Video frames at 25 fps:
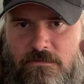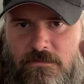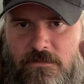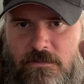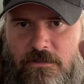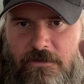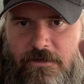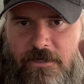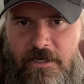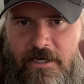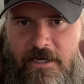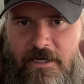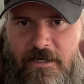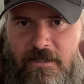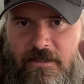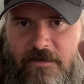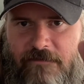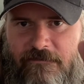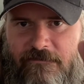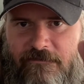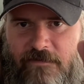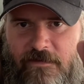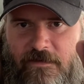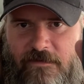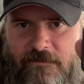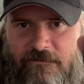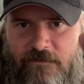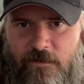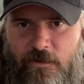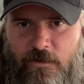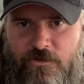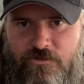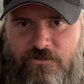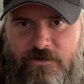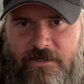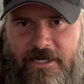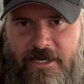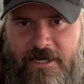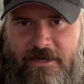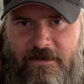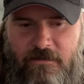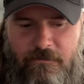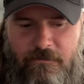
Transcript: Okay, it folds right out of the